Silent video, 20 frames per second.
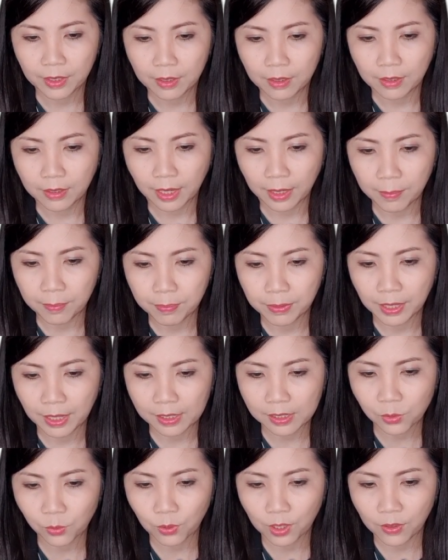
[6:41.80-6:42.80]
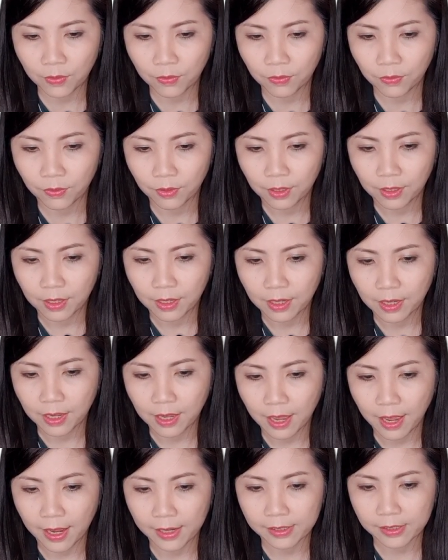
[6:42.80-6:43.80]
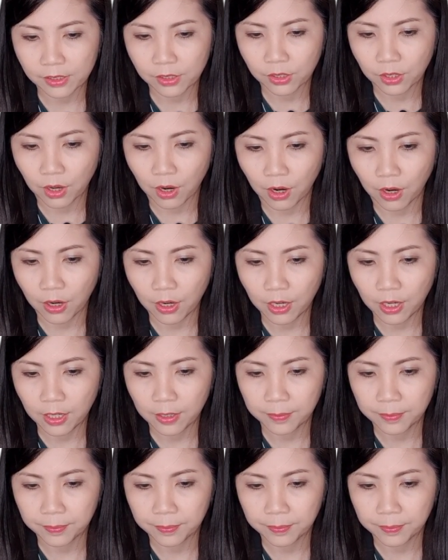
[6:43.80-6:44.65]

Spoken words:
then plus with SR